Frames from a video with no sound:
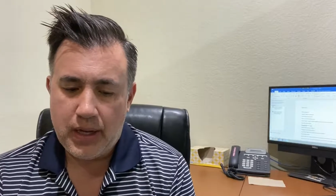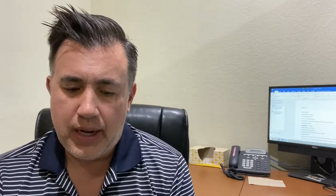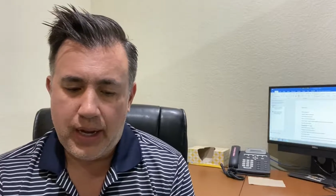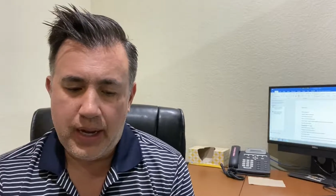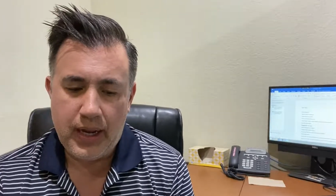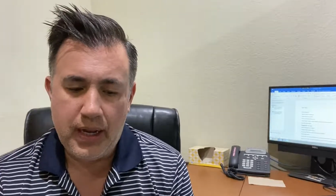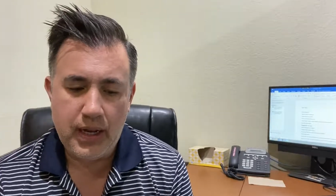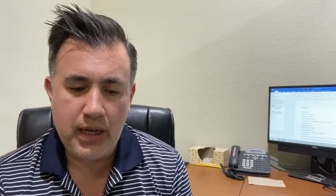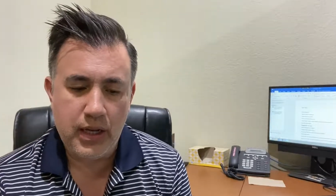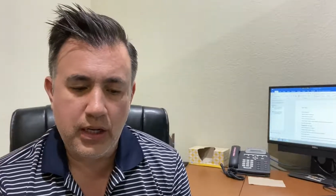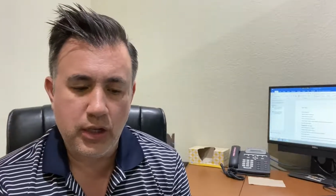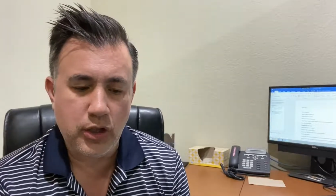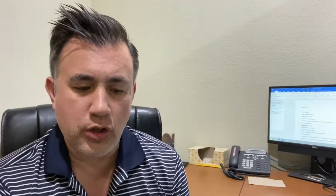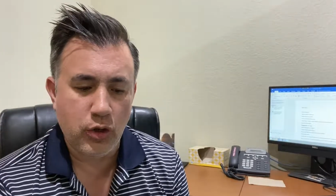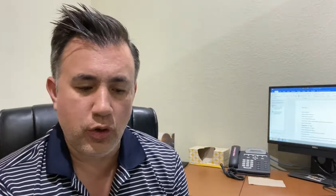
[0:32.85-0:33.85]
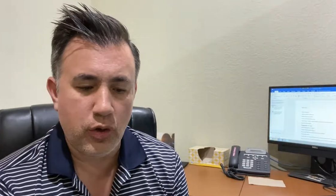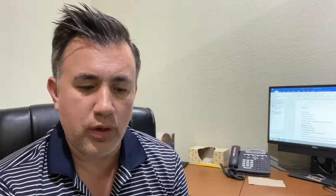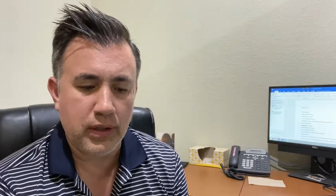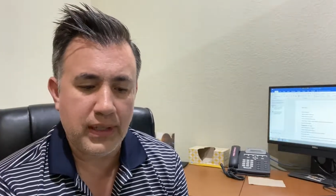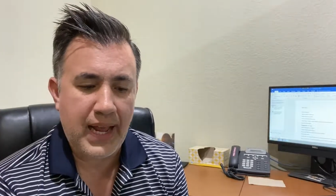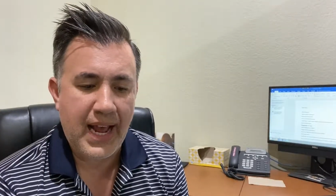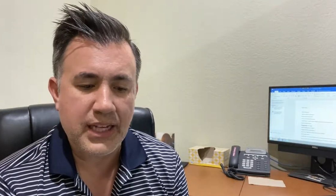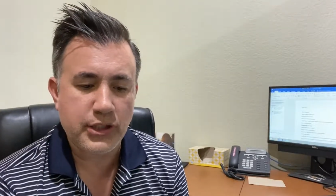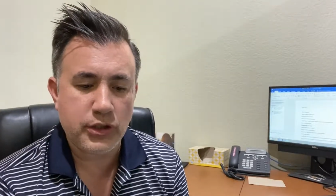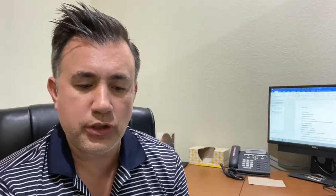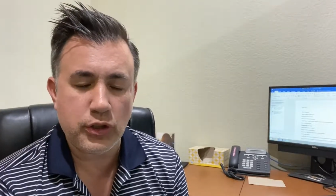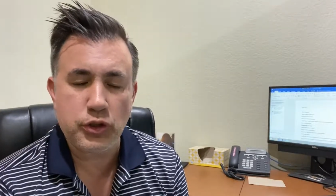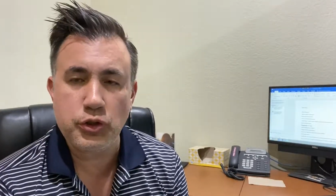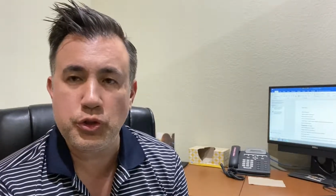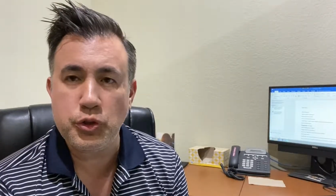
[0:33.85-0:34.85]
and your last
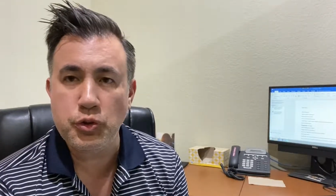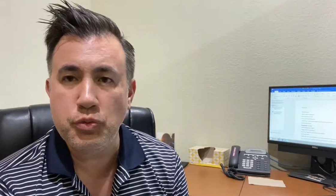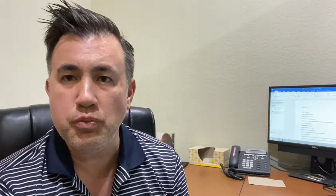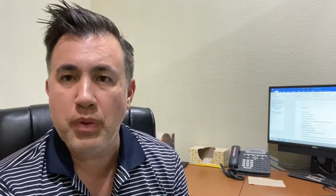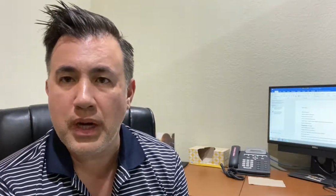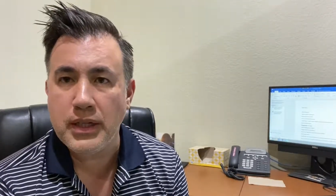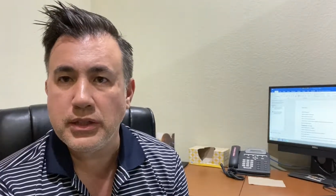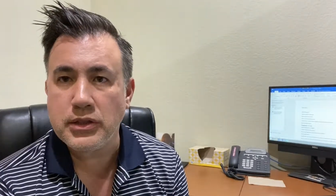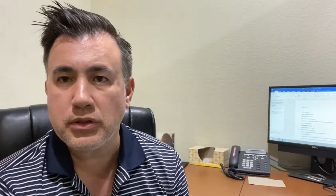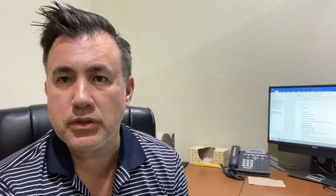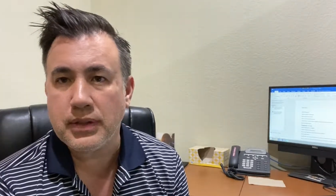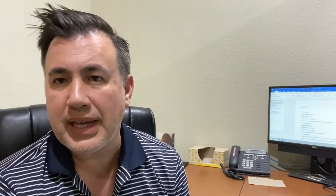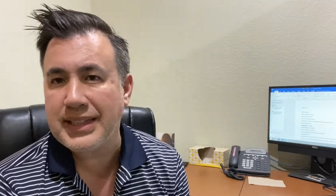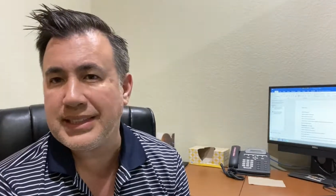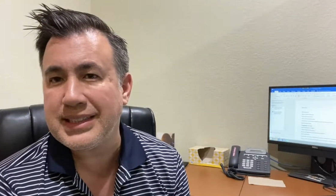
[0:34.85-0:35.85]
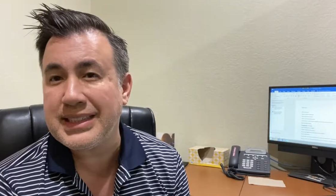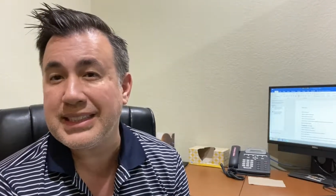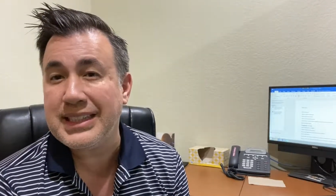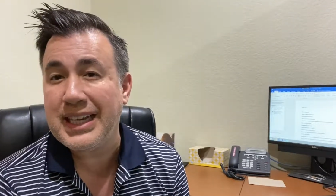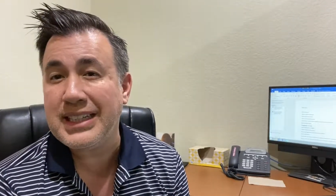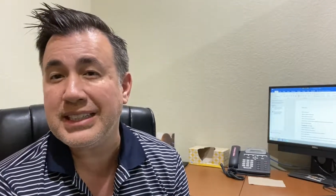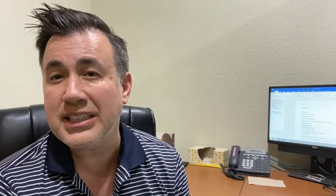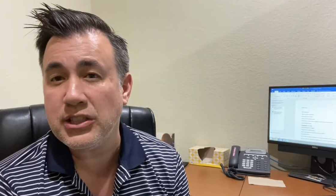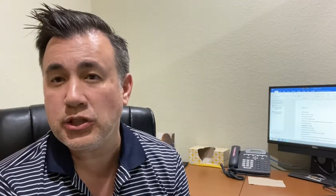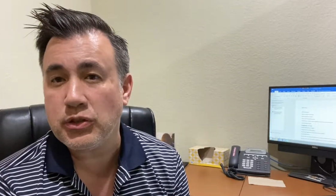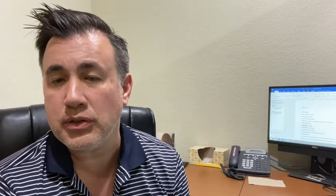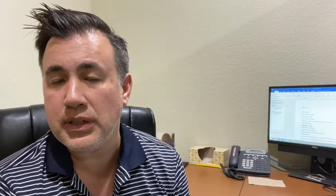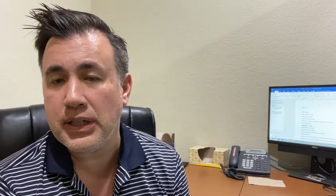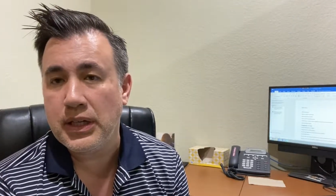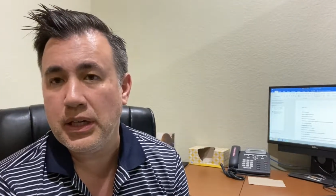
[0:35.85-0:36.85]
2 months or last 60 days
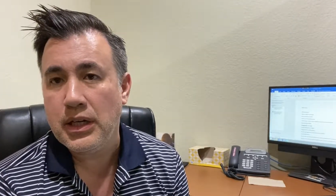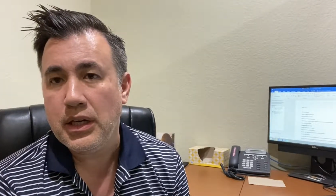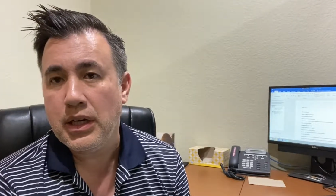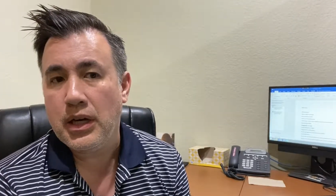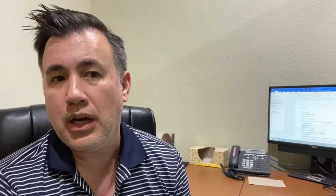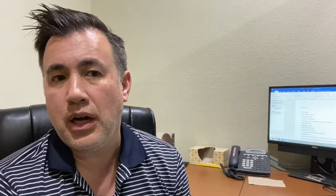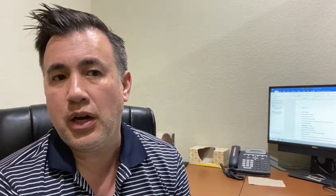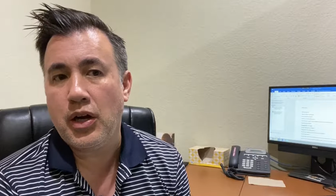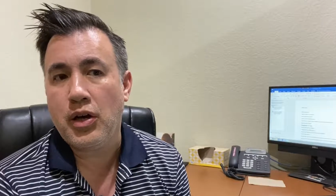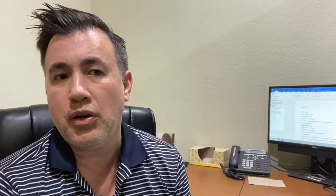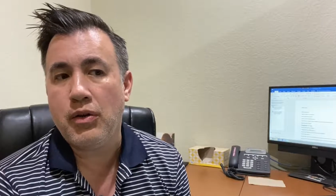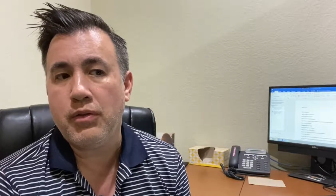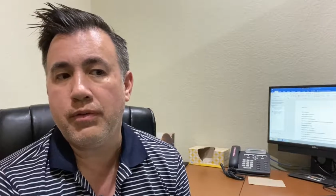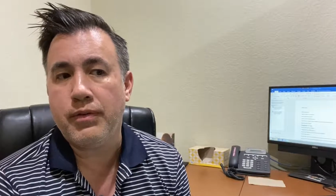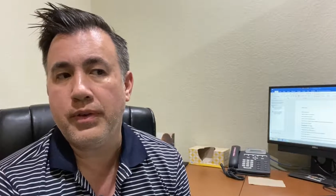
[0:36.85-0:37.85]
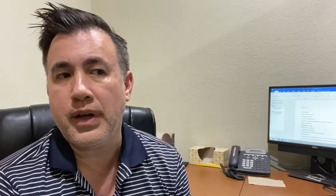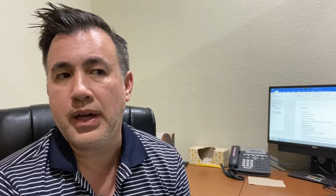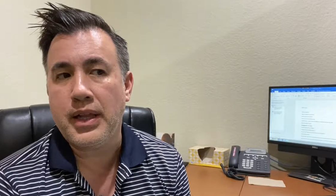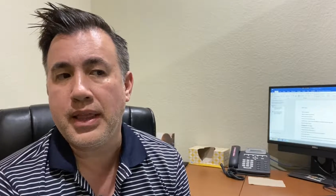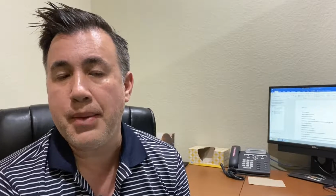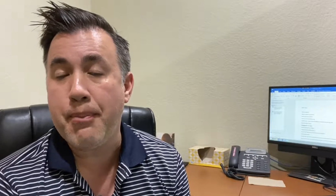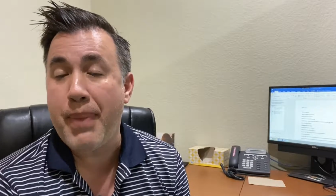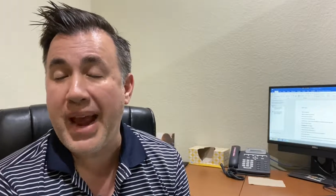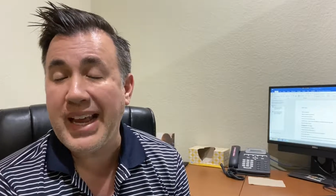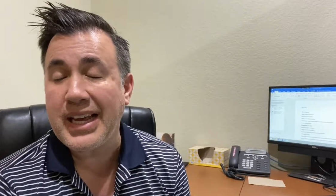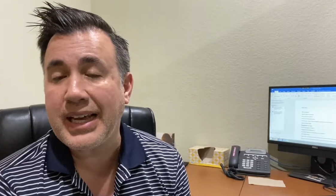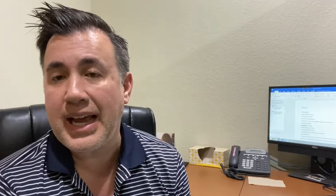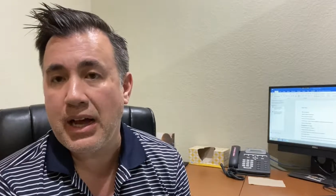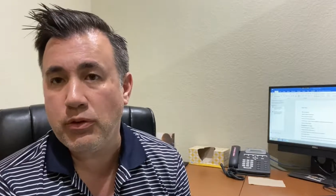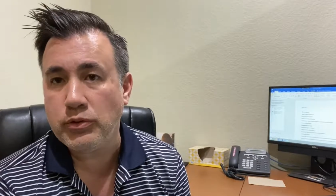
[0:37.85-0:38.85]
history of the bank
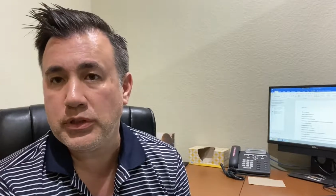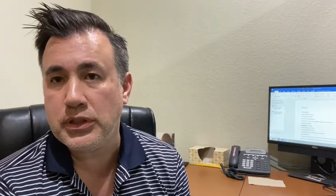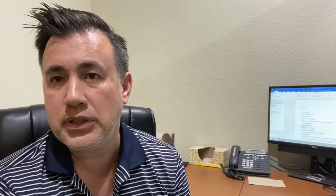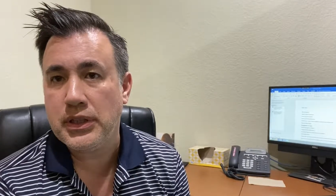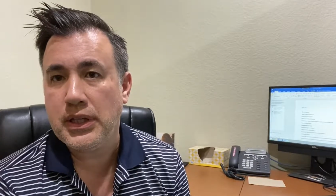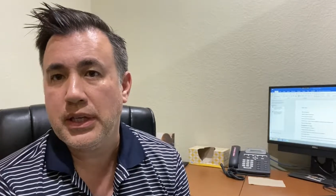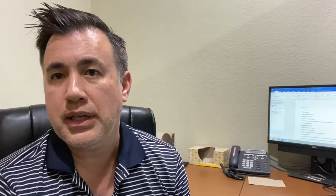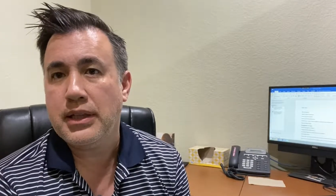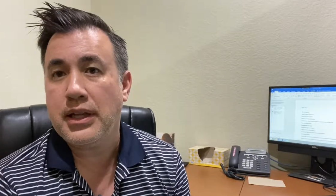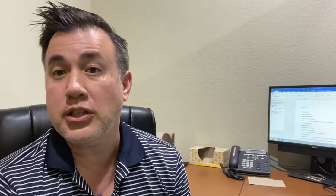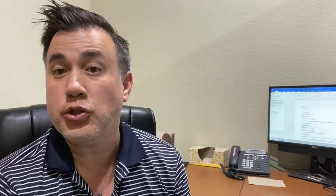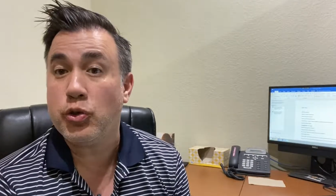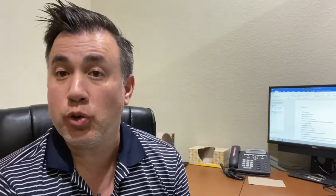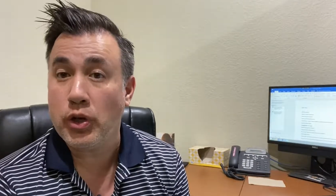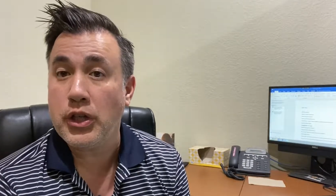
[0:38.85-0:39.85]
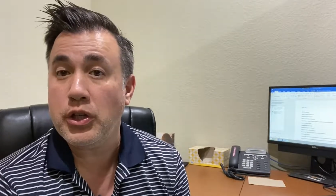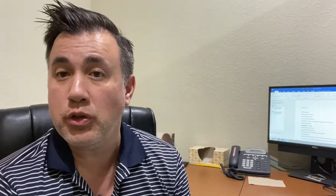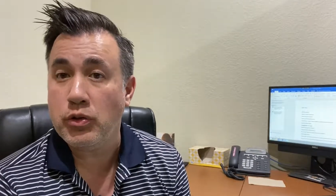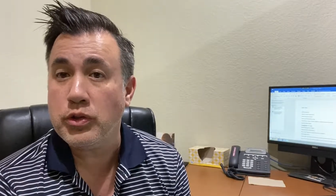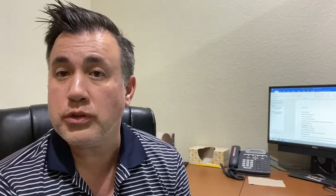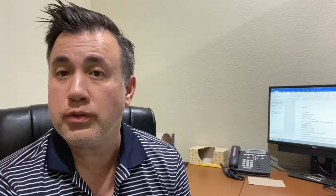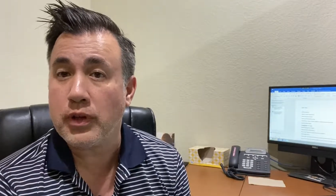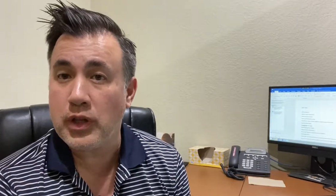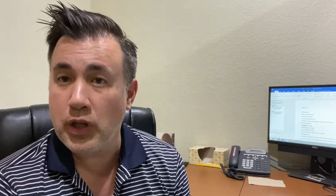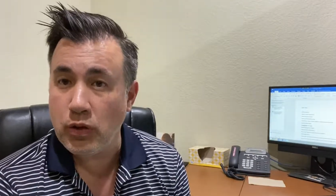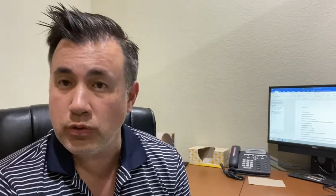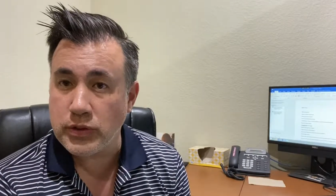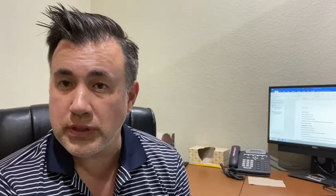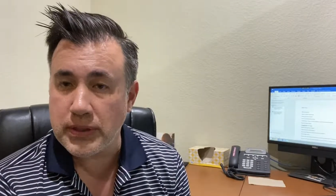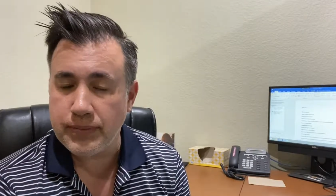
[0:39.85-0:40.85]
account that you're going to use for
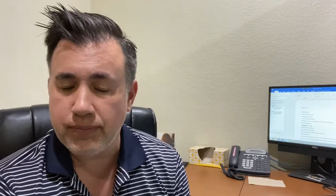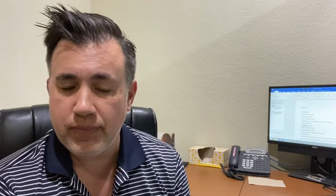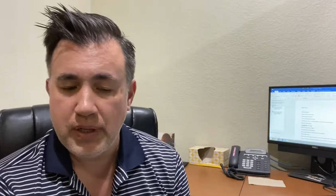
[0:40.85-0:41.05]
closing.